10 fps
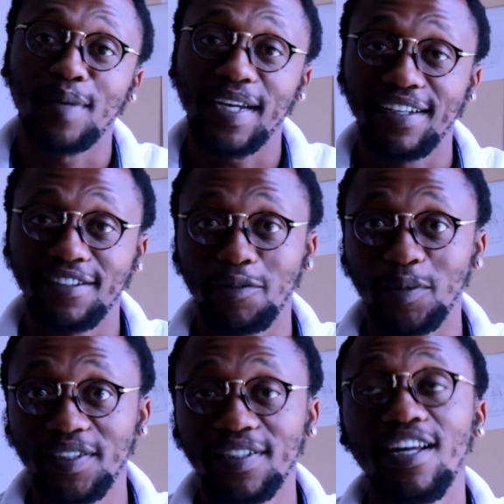my
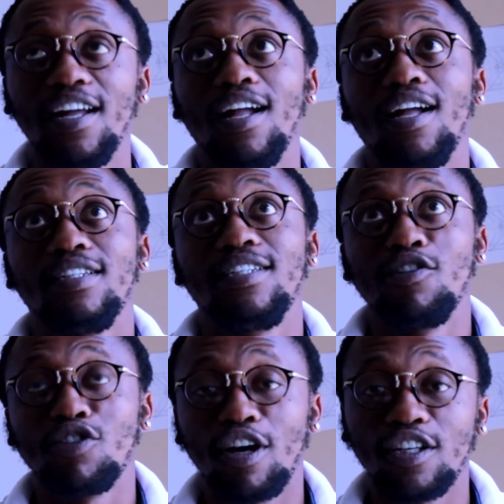customers
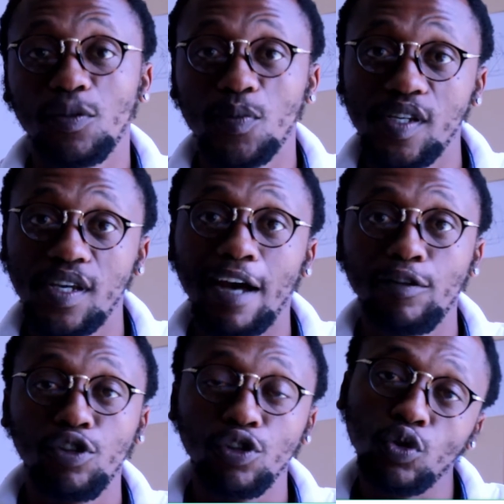tend to ask me how
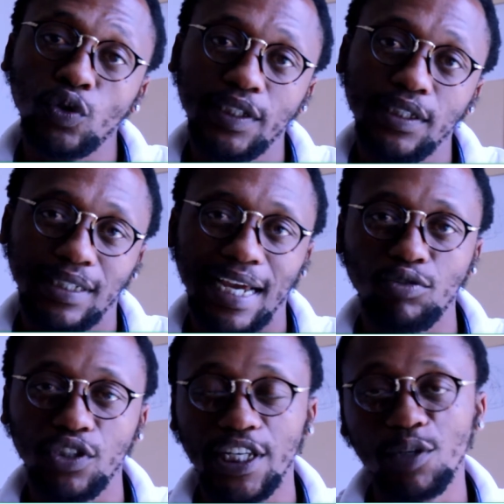to use it and how
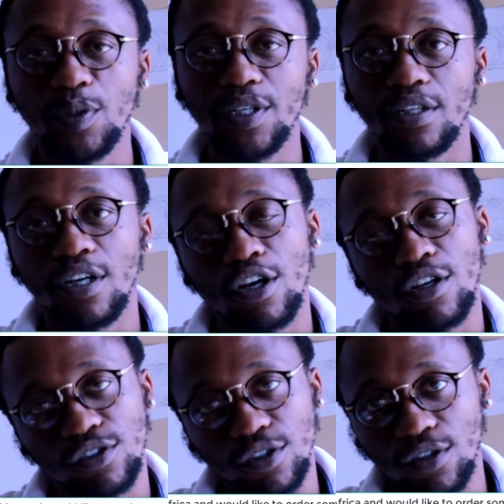to keep it.
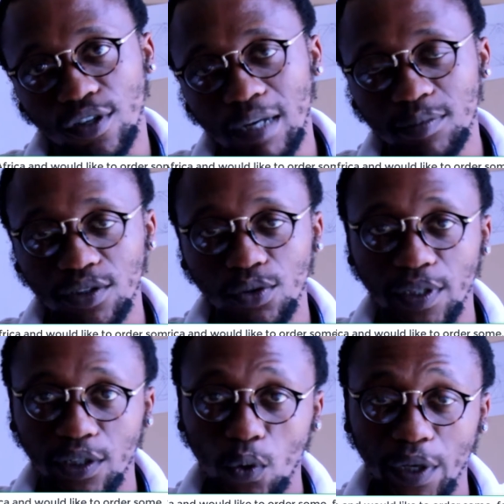So I'm just
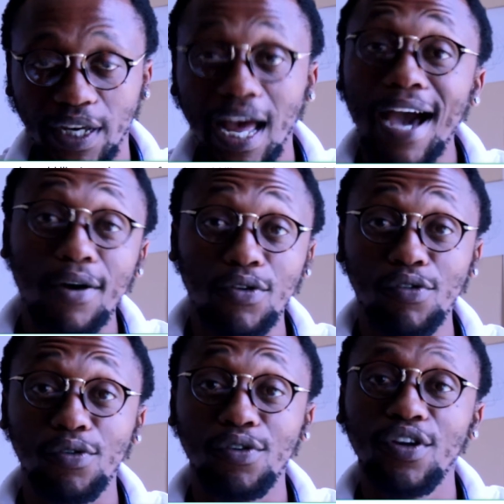doing a quick how to
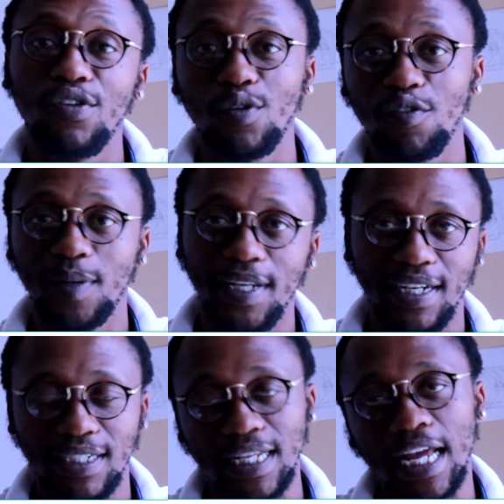so everybody
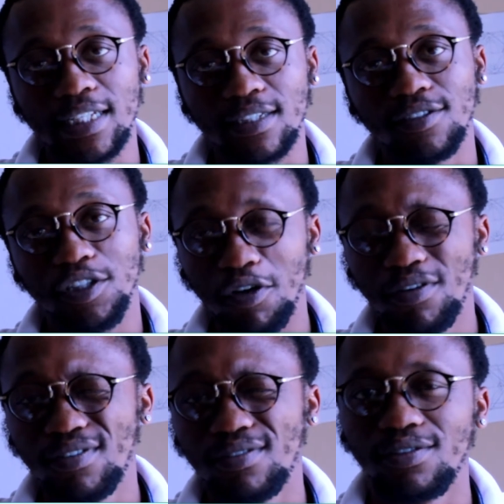understands, you know?
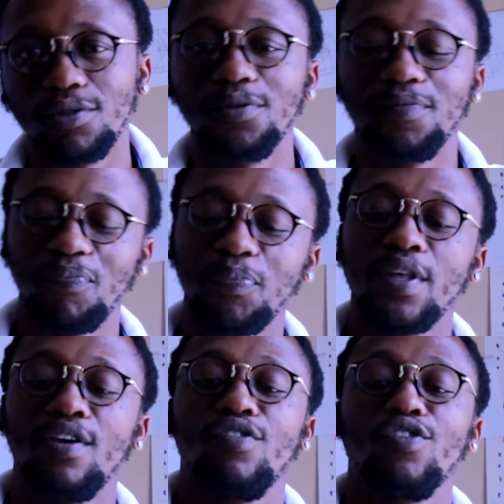Cool.
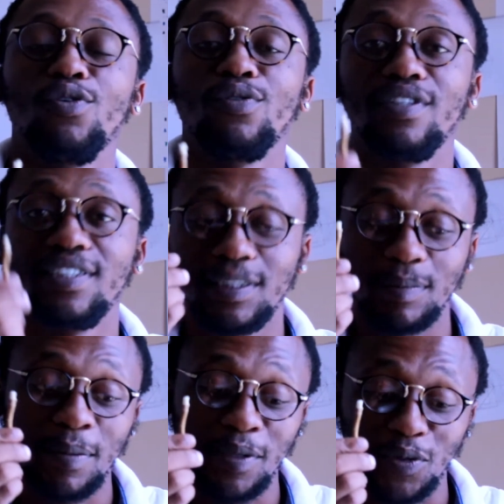So this is
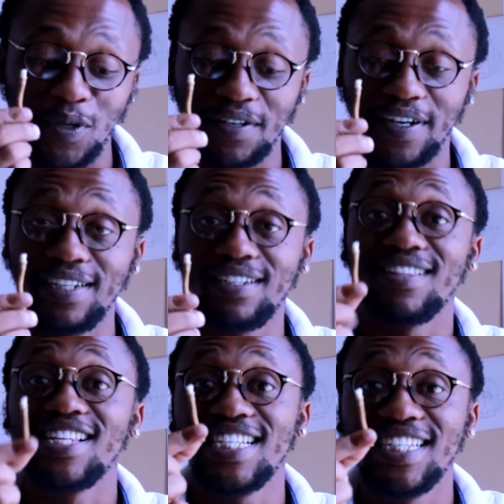my Miswak, right?
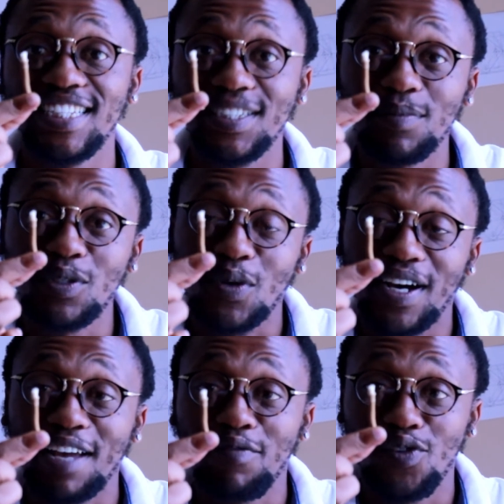This is
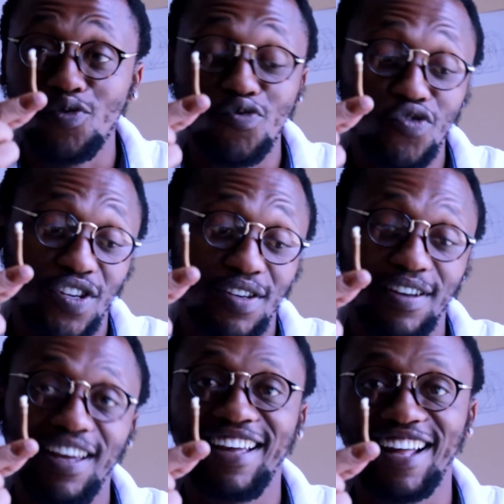Miswak I've used.
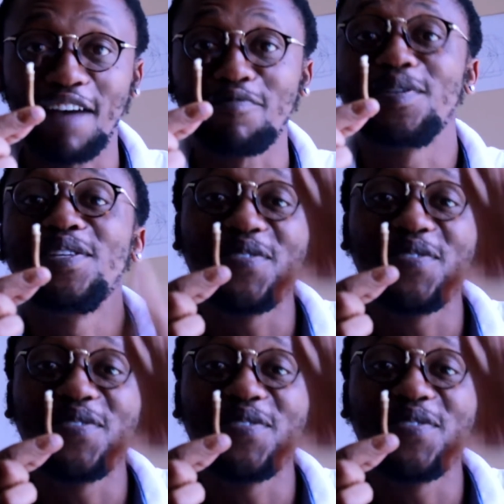I've been